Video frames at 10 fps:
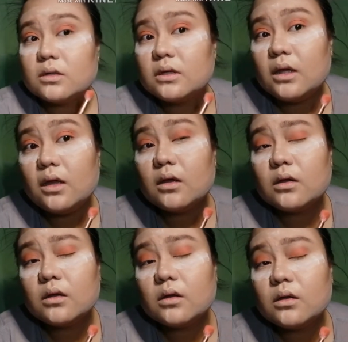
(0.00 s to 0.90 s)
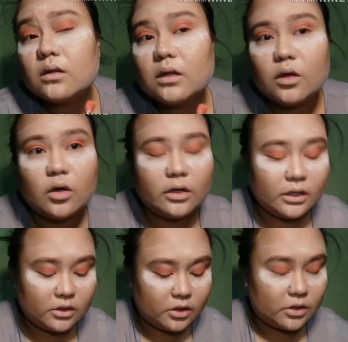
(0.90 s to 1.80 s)
See?
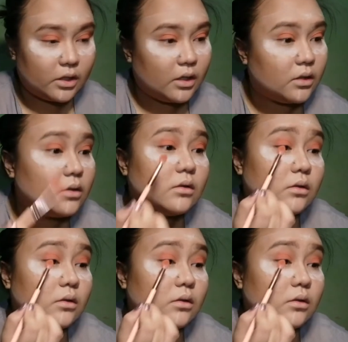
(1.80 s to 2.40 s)
Nag-orange na siya.